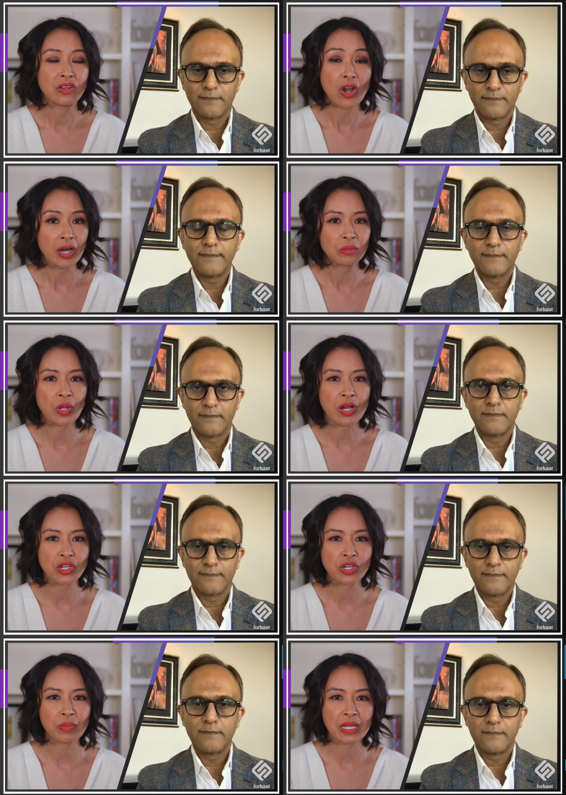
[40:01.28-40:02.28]

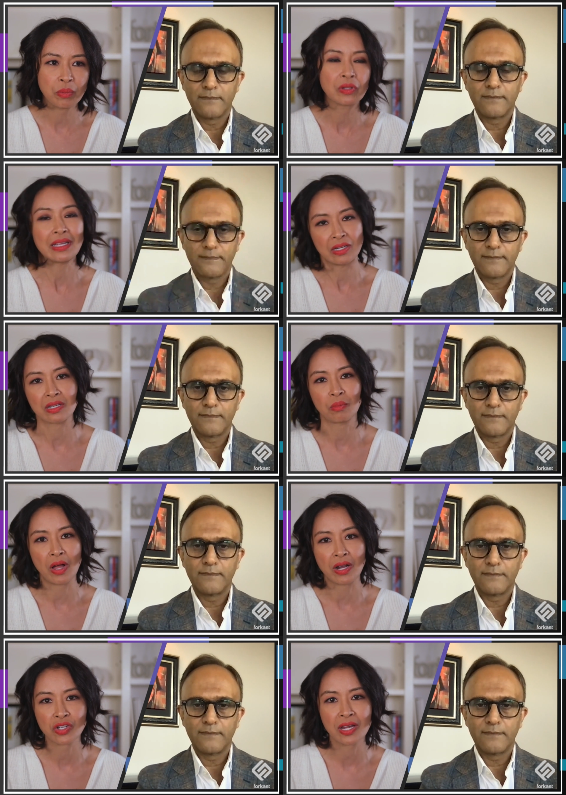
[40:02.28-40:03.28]
Speaker 1: non-blockchain people into
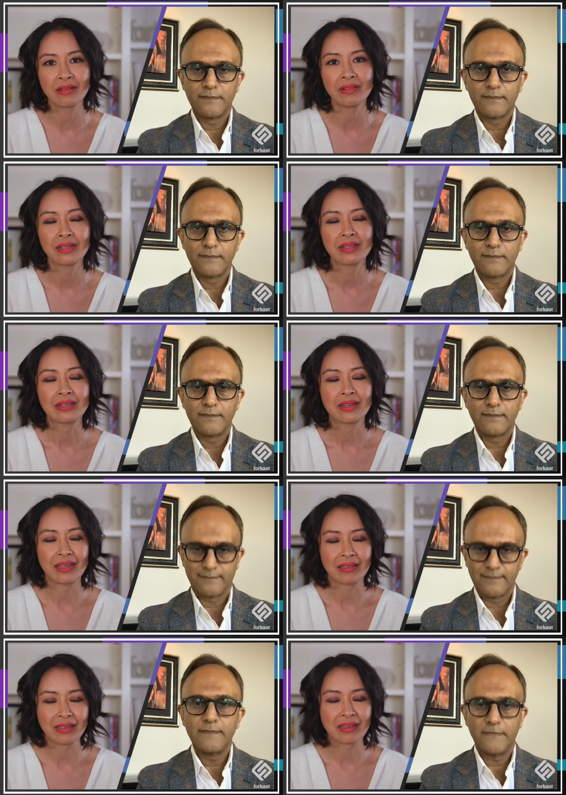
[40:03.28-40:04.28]
blockchain,
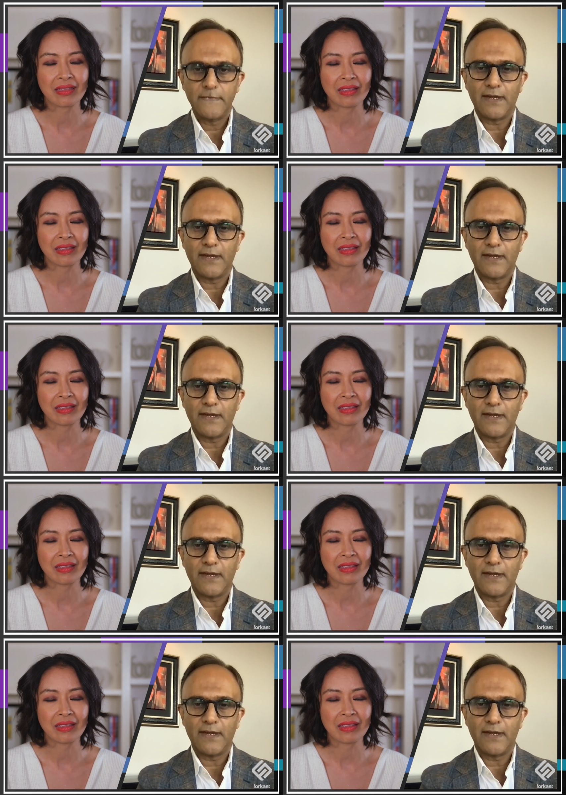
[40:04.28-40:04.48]
I think